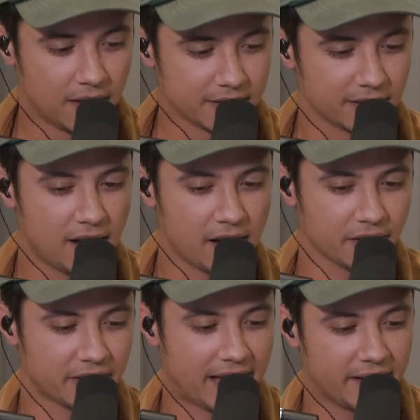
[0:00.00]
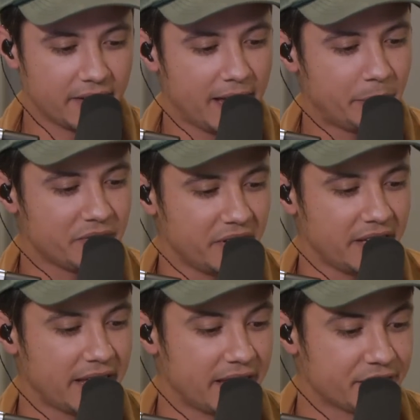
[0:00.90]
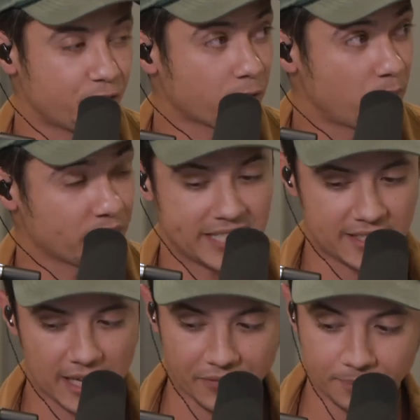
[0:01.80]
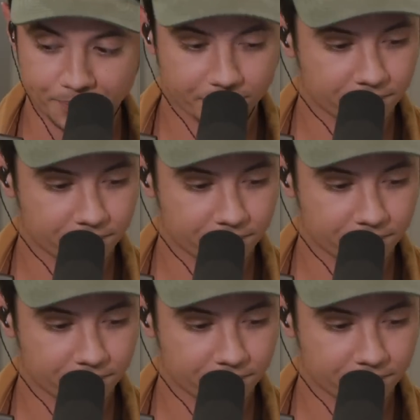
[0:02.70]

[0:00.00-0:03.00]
It's a lager. The ABV is 4.7.